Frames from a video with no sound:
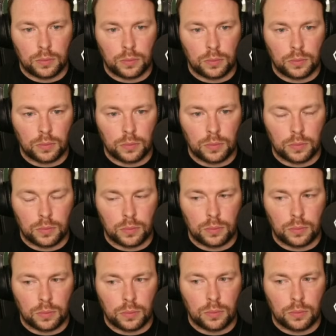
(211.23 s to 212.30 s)

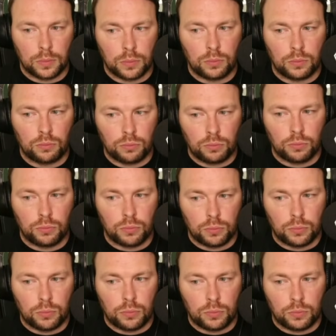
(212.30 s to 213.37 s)

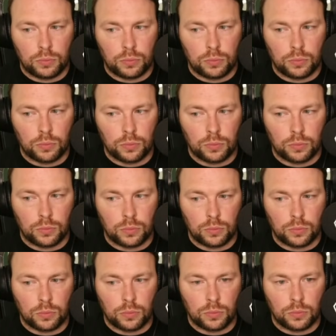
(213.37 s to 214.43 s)

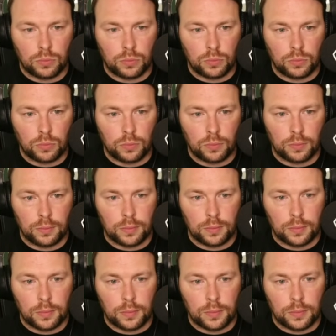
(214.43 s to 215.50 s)

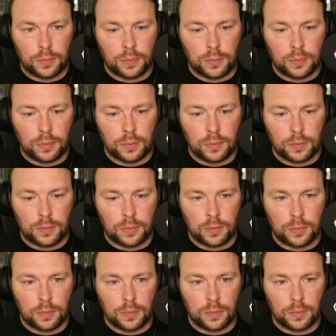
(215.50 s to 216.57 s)

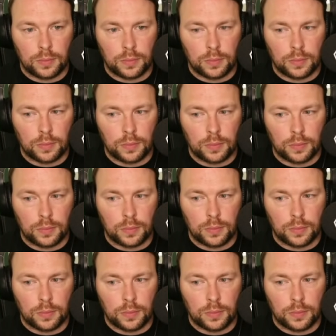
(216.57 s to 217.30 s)
The person shown says nothing.